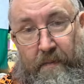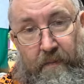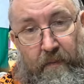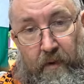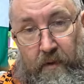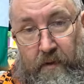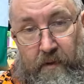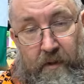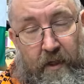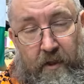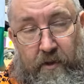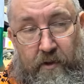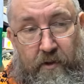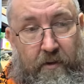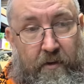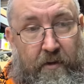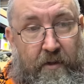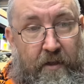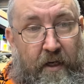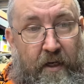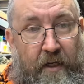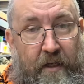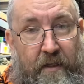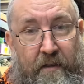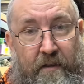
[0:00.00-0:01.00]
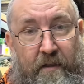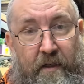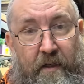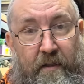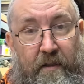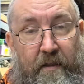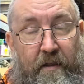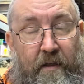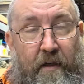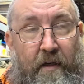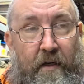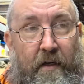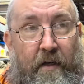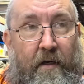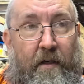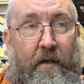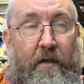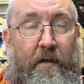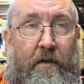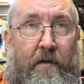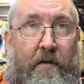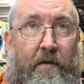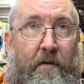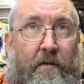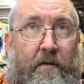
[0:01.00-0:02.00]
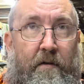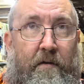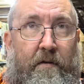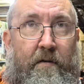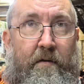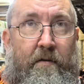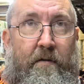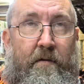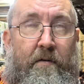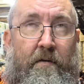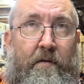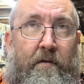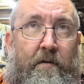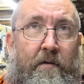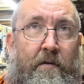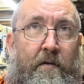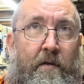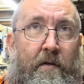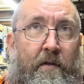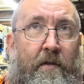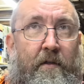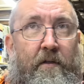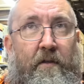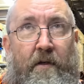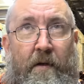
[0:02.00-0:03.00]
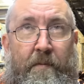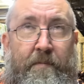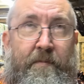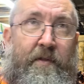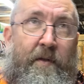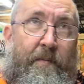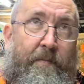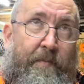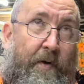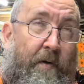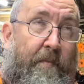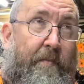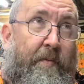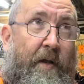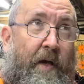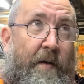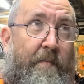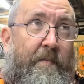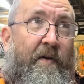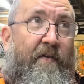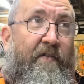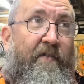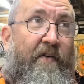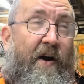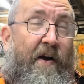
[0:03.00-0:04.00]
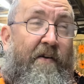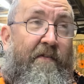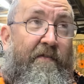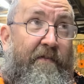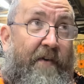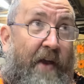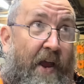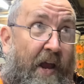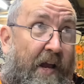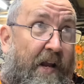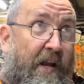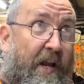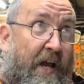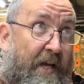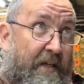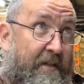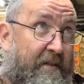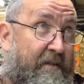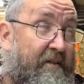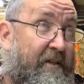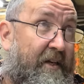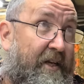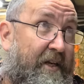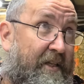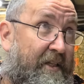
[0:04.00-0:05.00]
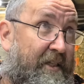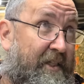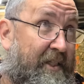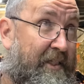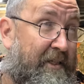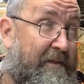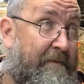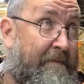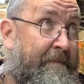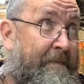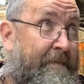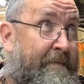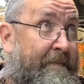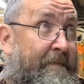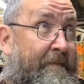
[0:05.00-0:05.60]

I'm not naturally talented. Now, this comes the problem. If I fail at this,